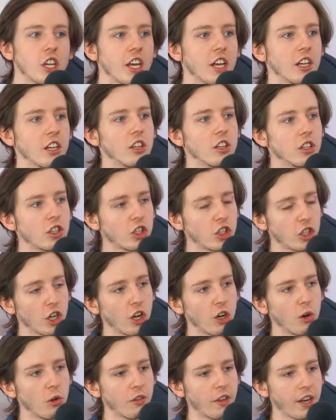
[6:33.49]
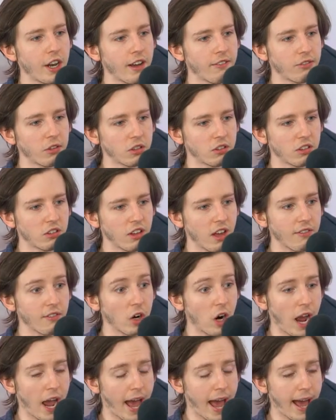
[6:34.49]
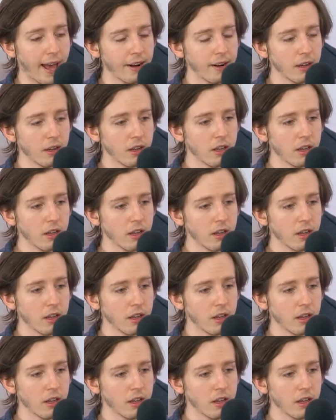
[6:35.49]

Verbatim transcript: English show that Netflix has ever had.